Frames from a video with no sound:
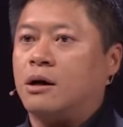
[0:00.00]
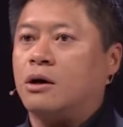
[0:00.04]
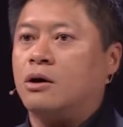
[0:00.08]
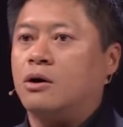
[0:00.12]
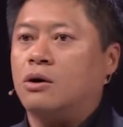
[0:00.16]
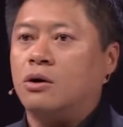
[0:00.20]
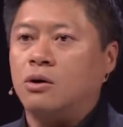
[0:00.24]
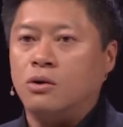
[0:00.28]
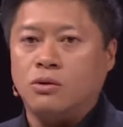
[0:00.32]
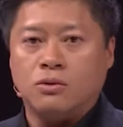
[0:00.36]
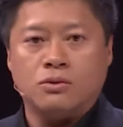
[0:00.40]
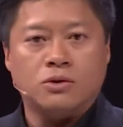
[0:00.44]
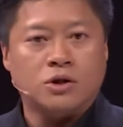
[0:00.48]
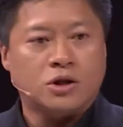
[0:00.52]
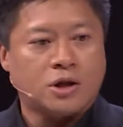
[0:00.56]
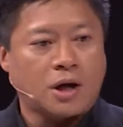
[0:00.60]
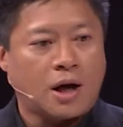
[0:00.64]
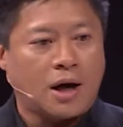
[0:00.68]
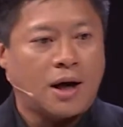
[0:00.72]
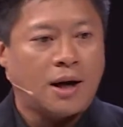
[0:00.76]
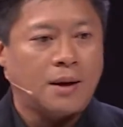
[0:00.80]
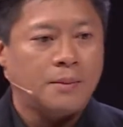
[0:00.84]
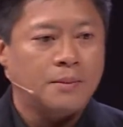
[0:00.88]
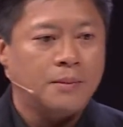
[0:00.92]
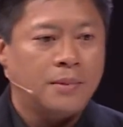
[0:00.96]
our own
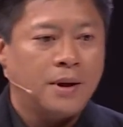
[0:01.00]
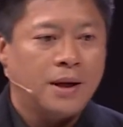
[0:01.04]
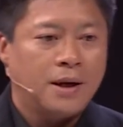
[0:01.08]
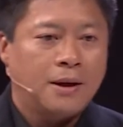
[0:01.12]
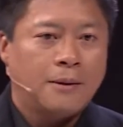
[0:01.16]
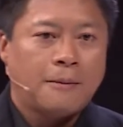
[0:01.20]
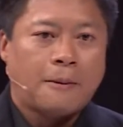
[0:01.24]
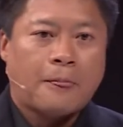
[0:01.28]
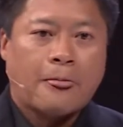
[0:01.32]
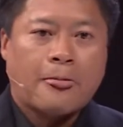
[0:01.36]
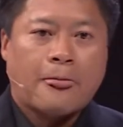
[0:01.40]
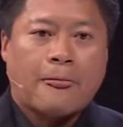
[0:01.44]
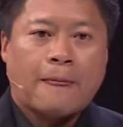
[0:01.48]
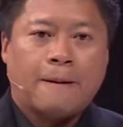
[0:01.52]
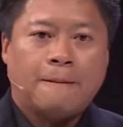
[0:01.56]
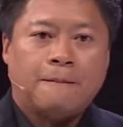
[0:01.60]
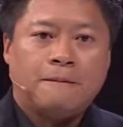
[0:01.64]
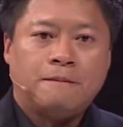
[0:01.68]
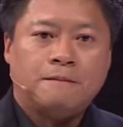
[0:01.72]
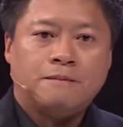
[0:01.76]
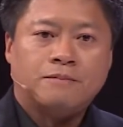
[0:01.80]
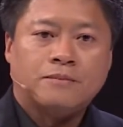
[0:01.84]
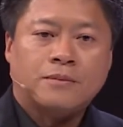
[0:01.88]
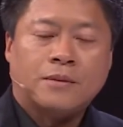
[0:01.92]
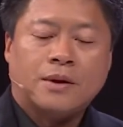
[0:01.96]
job,
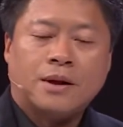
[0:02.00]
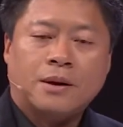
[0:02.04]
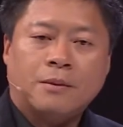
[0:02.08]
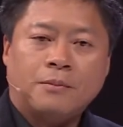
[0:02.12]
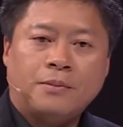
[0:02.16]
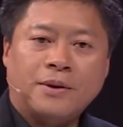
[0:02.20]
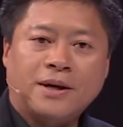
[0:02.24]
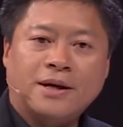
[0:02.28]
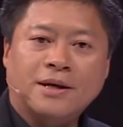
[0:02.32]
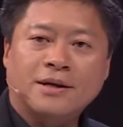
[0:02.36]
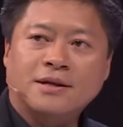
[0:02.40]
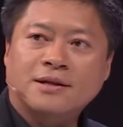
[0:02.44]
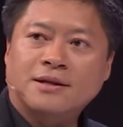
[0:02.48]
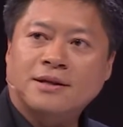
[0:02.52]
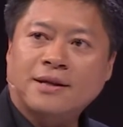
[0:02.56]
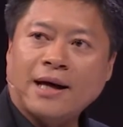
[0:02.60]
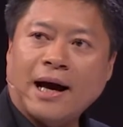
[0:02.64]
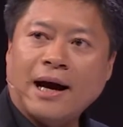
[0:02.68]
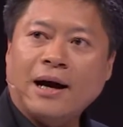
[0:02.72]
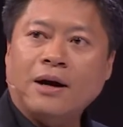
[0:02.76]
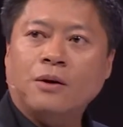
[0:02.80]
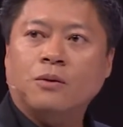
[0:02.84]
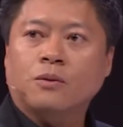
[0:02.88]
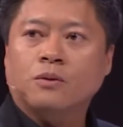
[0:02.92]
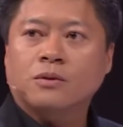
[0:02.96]
because
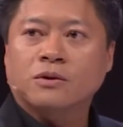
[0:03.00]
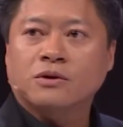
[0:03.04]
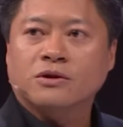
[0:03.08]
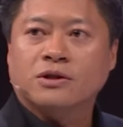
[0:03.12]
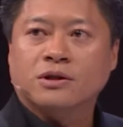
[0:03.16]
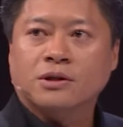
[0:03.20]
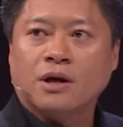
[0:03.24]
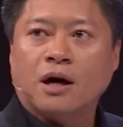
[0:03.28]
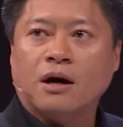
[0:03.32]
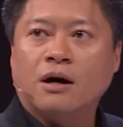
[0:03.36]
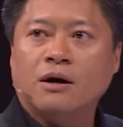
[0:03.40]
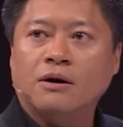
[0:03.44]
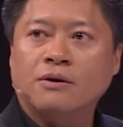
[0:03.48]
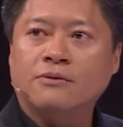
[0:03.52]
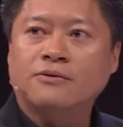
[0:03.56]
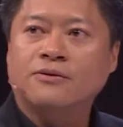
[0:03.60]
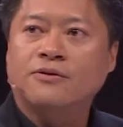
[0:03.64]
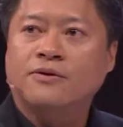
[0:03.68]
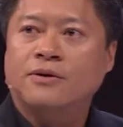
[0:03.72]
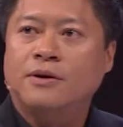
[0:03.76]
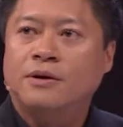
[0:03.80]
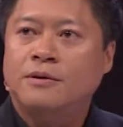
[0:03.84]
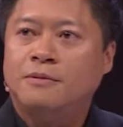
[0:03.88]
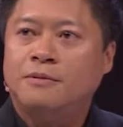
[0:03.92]
that will solve